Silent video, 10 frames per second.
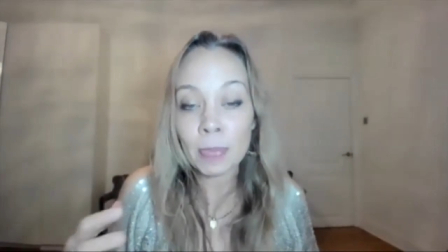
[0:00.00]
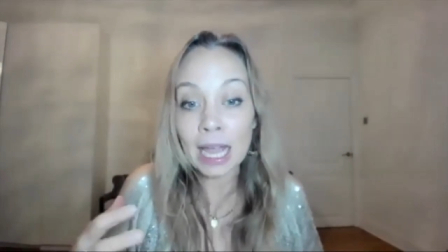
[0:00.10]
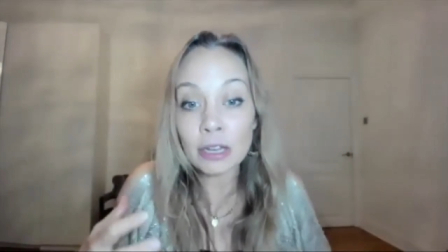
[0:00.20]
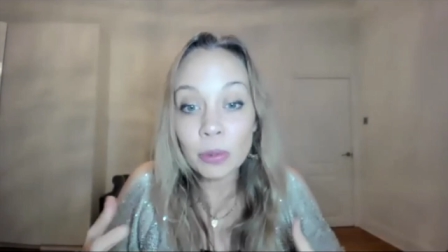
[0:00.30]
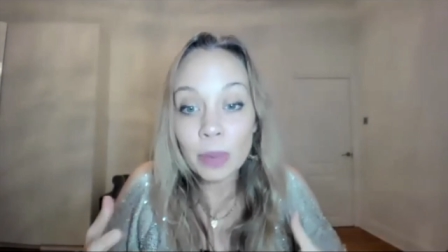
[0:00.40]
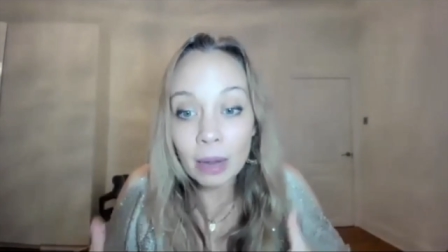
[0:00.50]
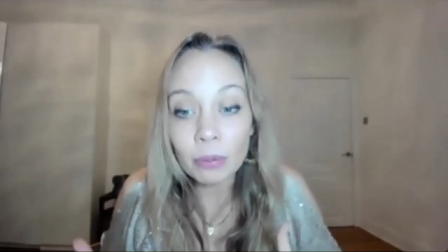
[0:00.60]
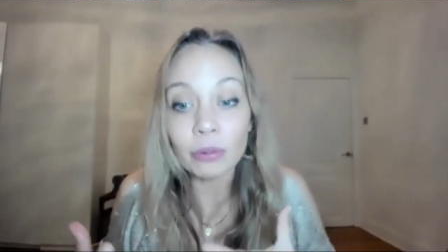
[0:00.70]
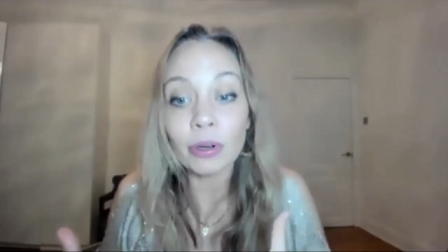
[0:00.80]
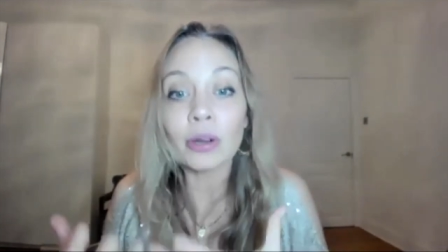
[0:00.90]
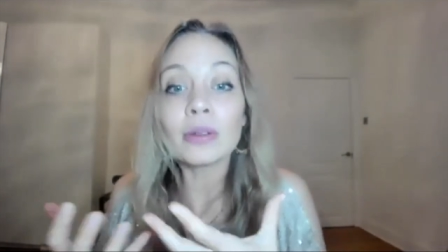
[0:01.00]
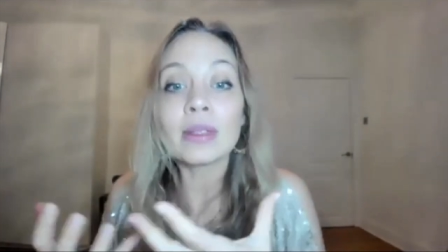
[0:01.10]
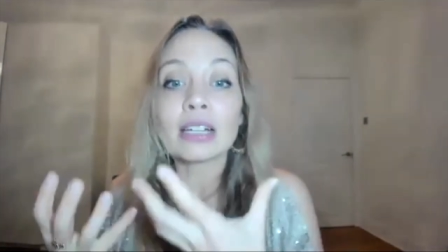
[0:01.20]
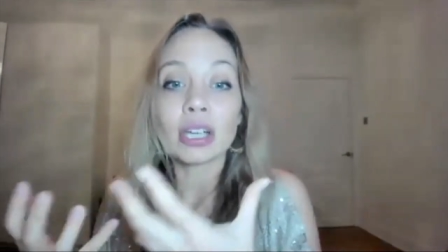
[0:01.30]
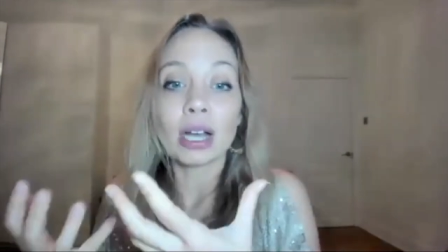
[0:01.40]
and you help grow
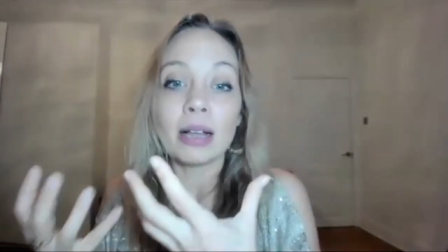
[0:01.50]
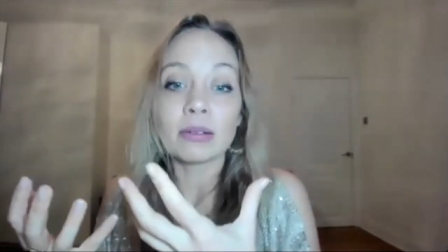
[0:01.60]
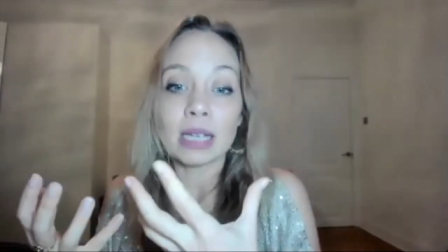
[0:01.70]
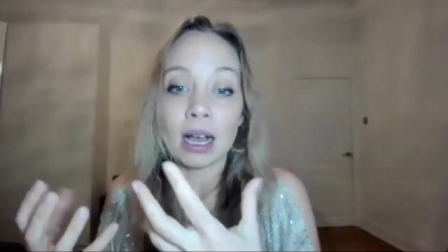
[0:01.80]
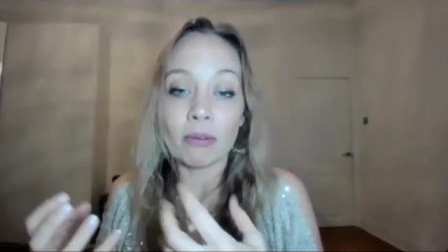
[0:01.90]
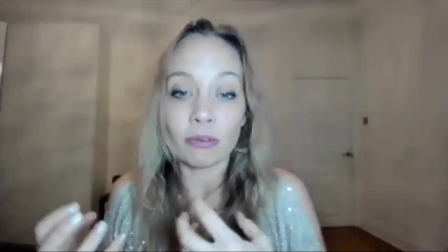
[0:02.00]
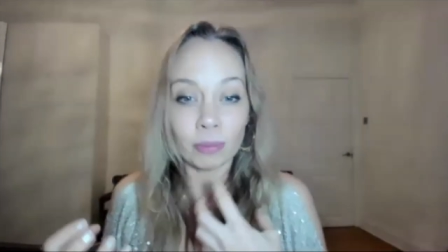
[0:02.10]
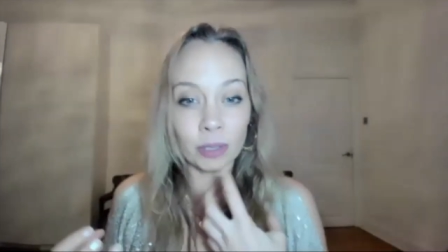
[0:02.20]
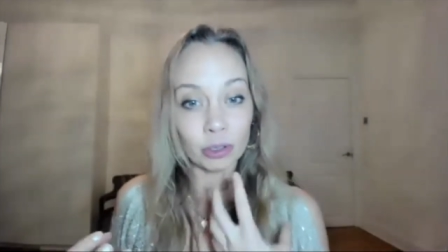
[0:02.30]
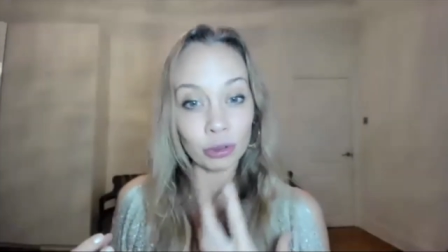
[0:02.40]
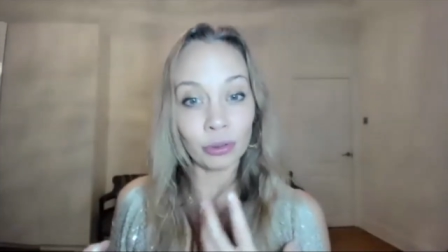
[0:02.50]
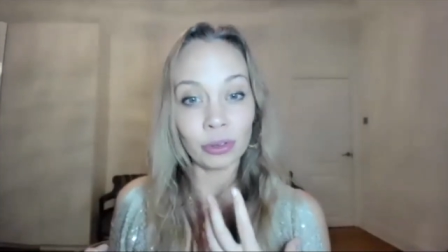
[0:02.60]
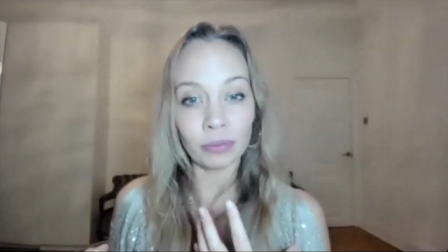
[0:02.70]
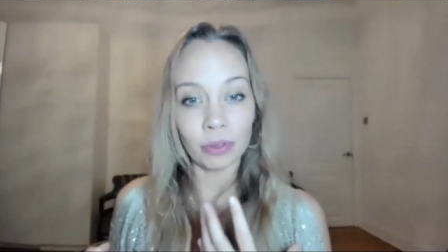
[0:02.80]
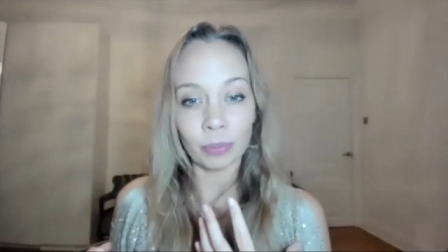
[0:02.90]
that child up from the
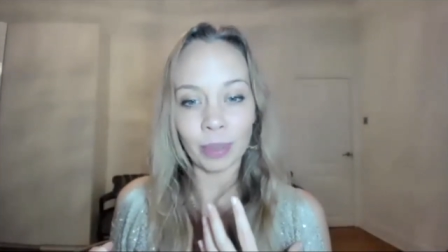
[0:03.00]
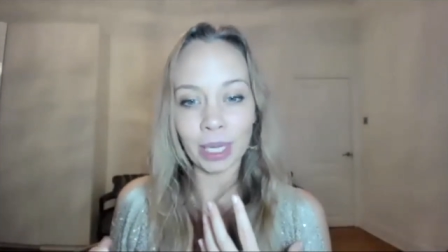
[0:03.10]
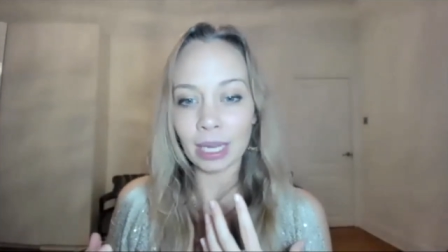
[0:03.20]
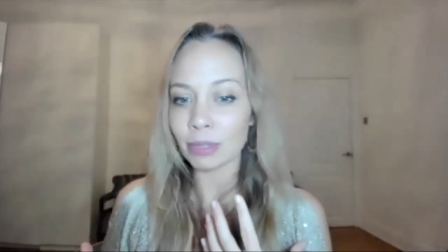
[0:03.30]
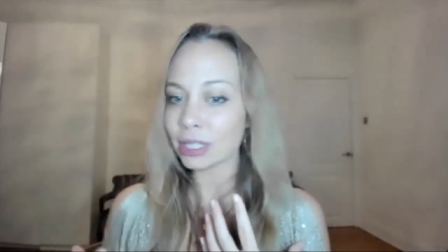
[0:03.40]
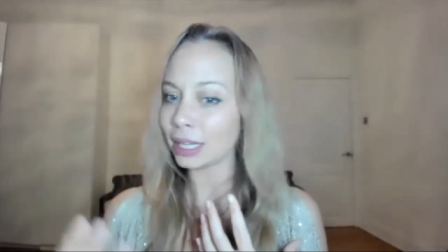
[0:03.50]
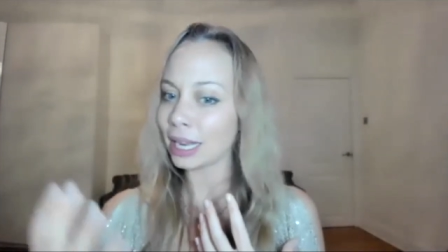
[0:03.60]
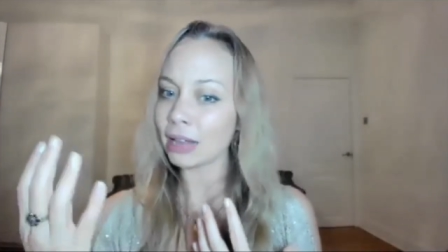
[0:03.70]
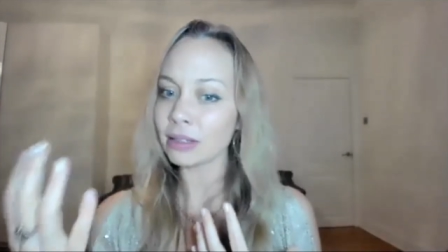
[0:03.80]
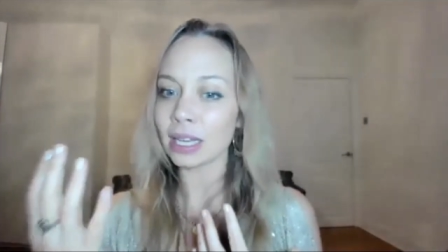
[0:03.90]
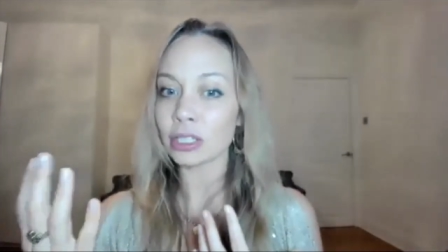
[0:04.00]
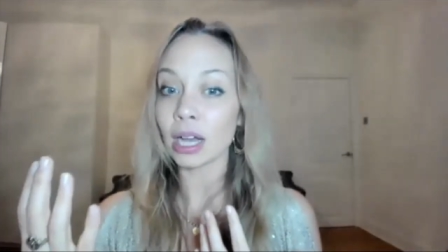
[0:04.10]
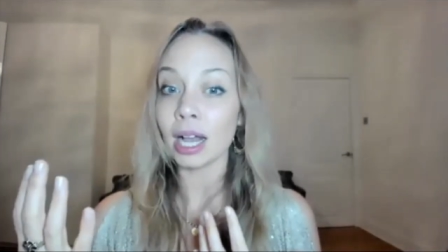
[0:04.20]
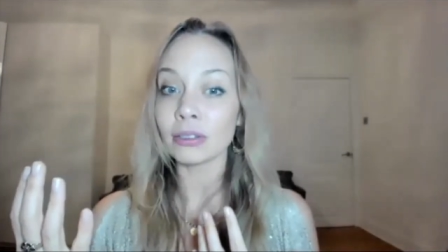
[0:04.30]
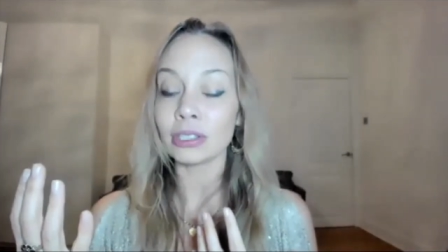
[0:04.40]
truth of your being, which allows that
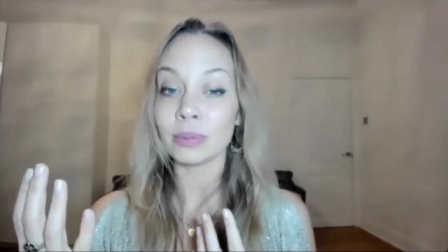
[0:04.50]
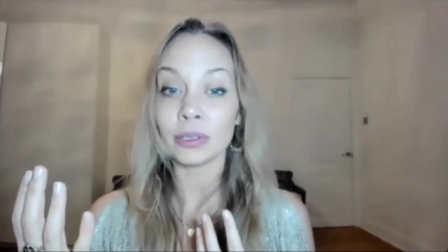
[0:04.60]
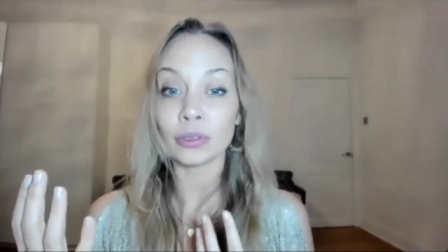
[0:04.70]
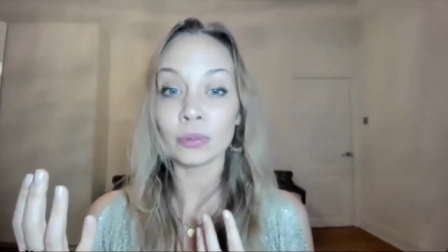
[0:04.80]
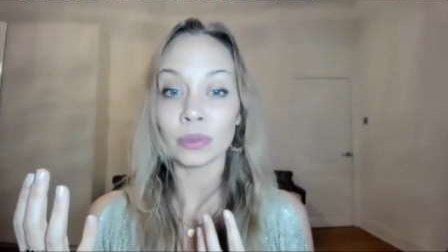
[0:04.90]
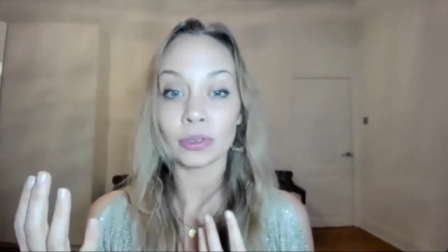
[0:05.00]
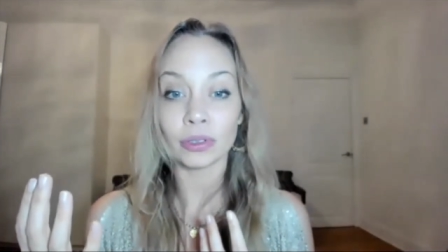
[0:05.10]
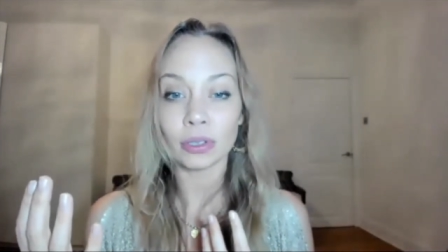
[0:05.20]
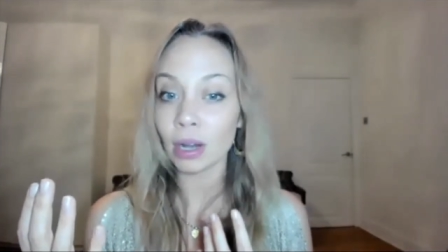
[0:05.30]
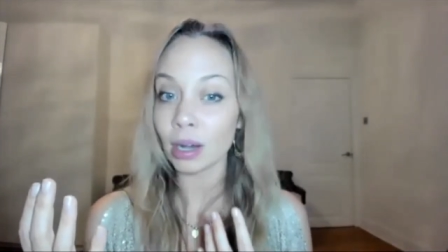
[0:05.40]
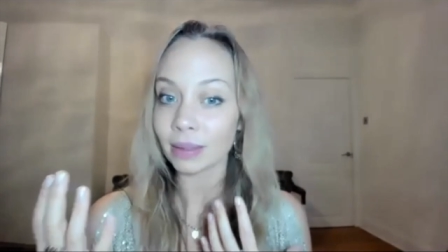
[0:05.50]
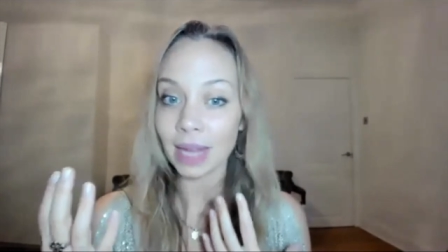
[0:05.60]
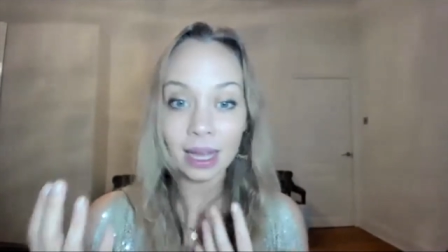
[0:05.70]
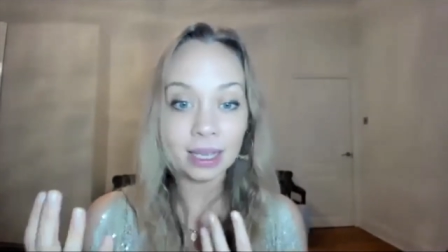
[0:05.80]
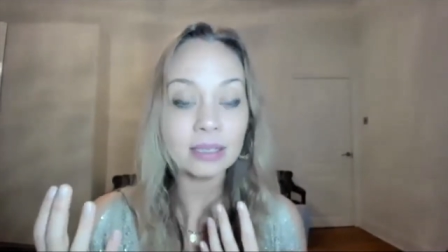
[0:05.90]
child to be super strong.
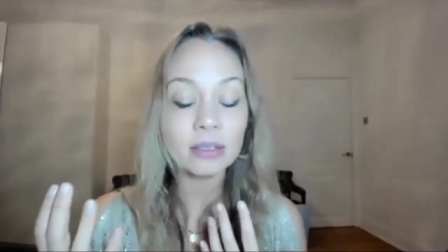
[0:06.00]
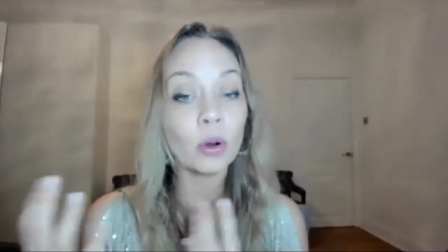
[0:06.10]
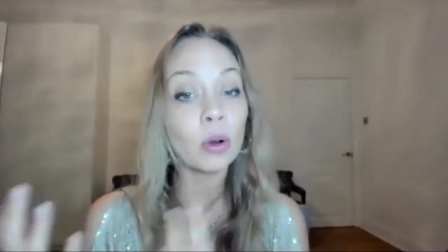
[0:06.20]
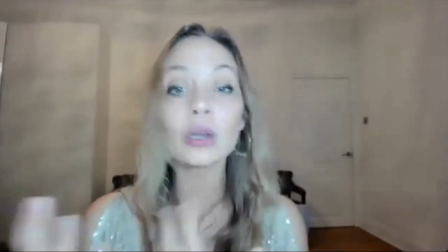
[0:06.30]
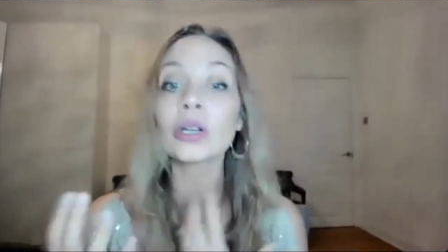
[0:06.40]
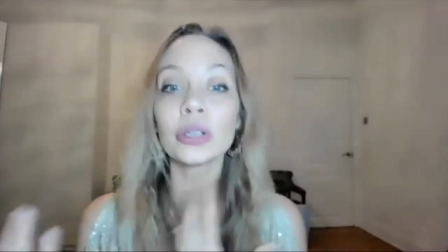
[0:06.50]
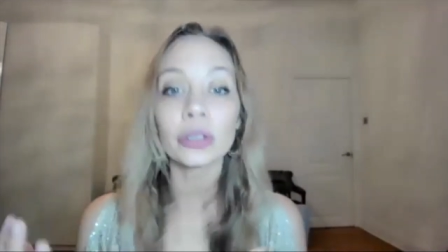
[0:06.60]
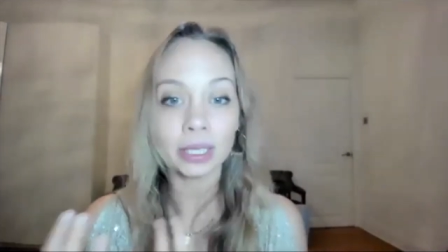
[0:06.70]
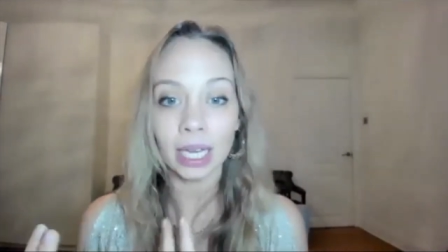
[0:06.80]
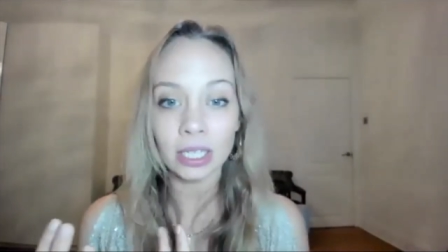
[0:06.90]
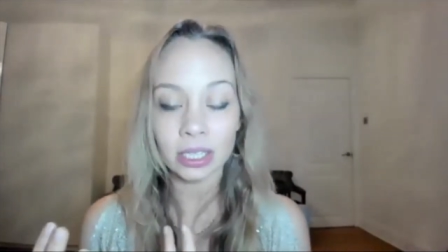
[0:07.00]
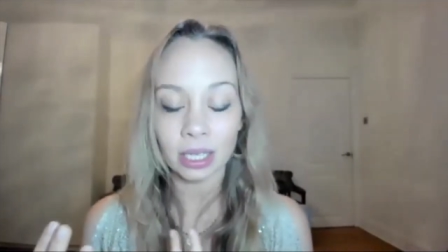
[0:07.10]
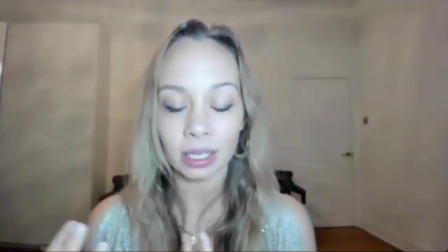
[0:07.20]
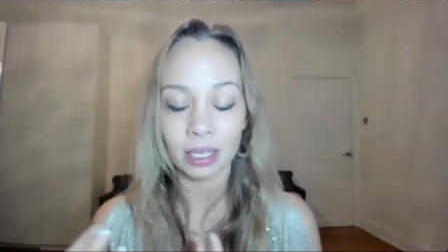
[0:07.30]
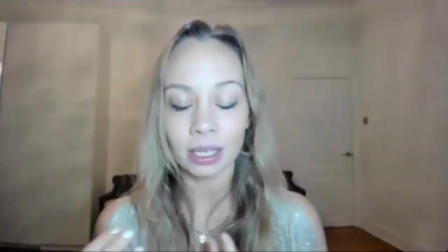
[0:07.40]
That is all
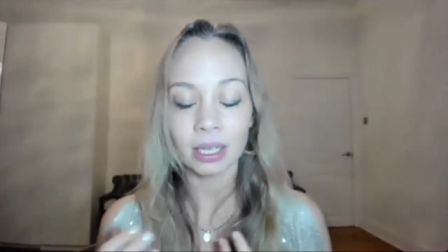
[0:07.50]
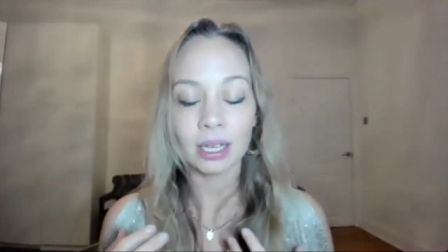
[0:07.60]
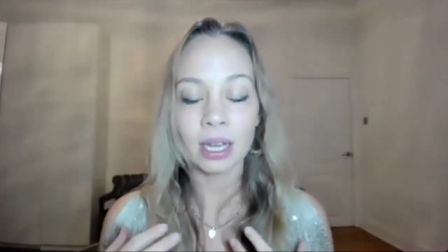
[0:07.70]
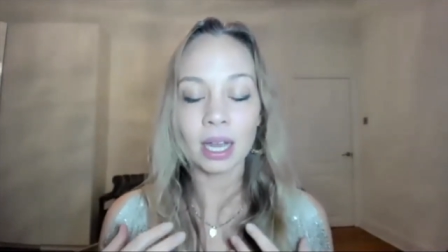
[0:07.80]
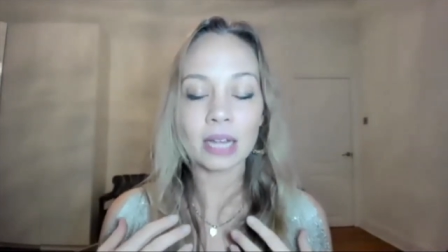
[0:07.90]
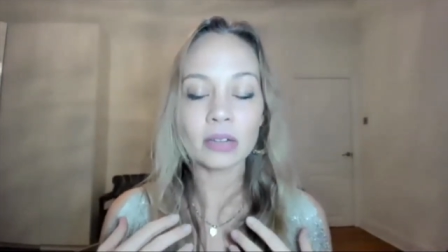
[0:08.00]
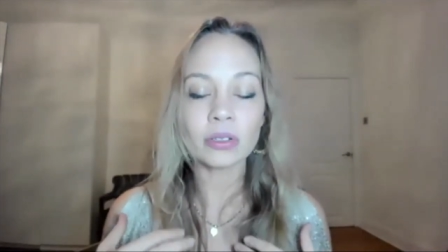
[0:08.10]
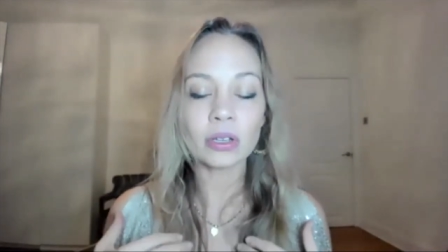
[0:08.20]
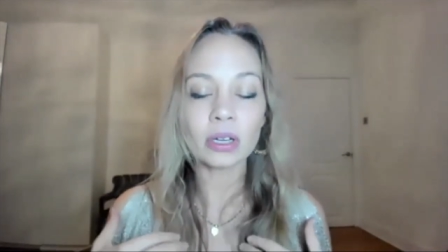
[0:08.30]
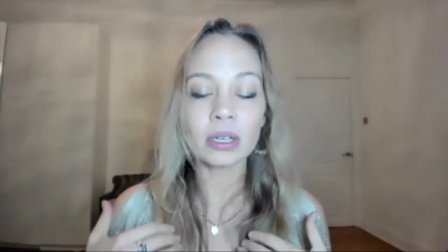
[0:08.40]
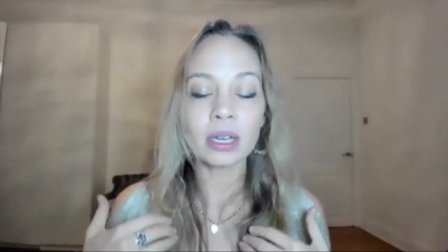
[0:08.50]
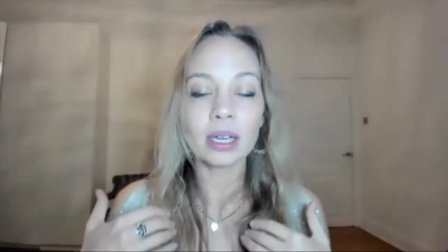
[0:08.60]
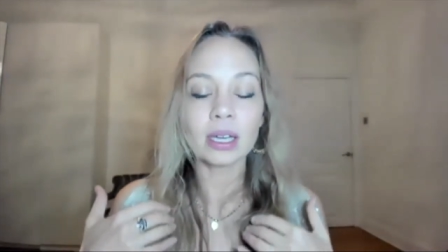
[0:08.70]
co-creation. And so